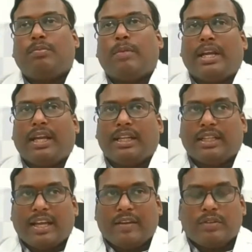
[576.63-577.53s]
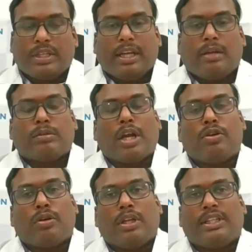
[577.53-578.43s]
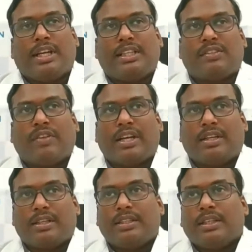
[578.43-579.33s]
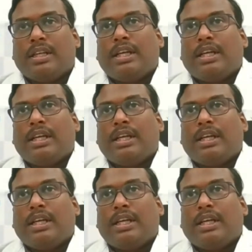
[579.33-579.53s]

maintaining the lifestyle, controlling the risk factors,